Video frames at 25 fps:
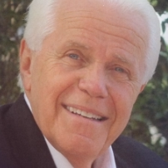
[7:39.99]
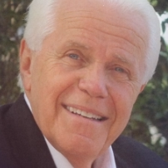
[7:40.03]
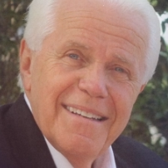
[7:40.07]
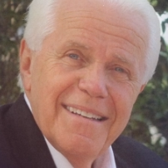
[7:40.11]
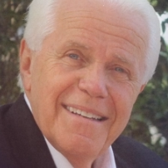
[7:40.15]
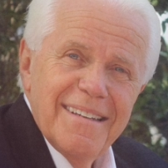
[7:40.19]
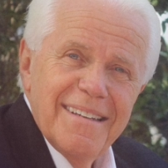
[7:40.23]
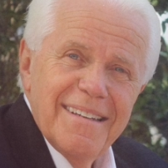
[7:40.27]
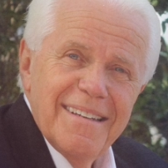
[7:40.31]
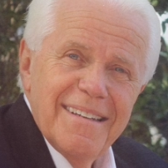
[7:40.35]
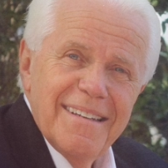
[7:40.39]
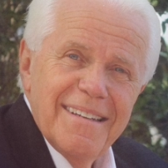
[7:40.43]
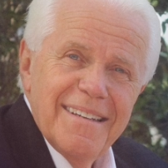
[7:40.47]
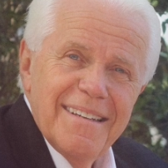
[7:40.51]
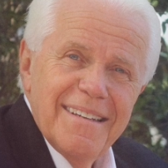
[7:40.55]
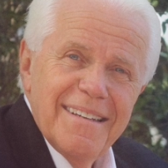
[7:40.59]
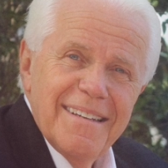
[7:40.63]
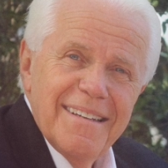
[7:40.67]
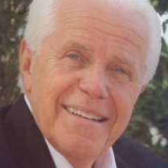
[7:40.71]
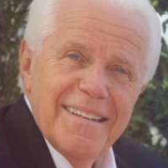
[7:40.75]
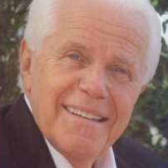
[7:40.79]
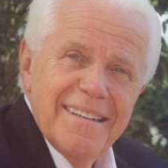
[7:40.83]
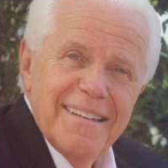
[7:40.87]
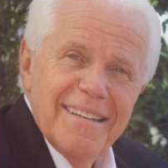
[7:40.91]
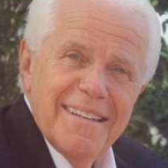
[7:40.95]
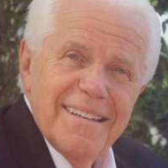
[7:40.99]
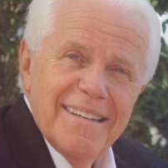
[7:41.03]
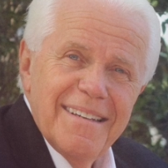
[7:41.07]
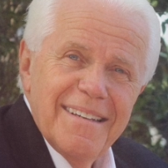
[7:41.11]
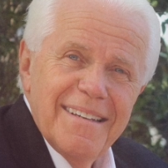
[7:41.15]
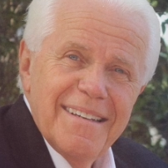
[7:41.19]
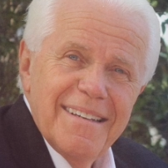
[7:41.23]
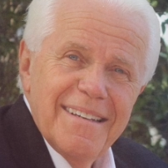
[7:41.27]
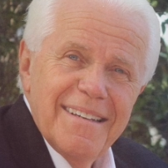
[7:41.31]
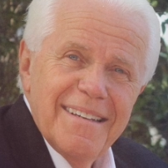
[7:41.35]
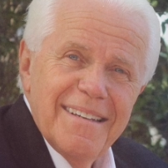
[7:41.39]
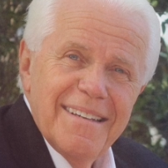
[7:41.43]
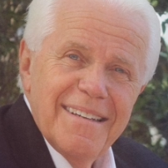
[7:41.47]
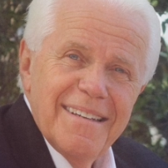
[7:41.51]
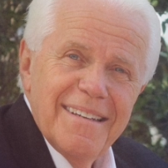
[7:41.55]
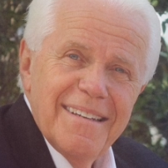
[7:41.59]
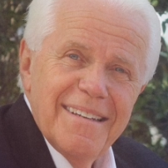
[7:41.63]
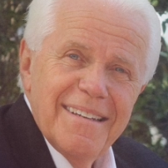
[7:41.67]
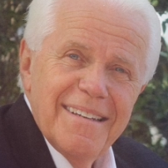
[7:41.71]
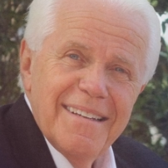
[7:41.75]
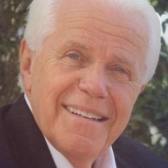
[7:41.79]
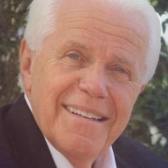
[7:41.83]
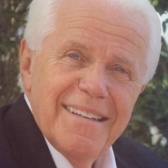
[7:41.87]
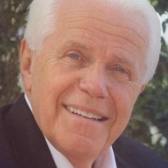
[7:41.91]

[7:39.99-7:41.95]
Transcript: [no speech]